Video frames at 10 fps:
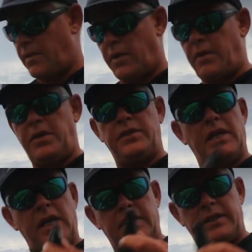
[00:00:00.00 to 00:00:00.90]
What I'm
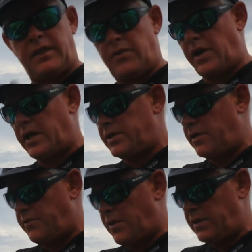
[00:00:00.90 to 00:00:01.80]
using, like I said, the
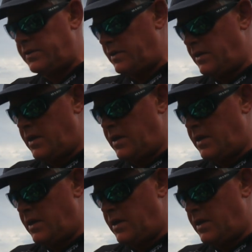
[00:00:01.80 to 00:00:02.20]
reaction frogs.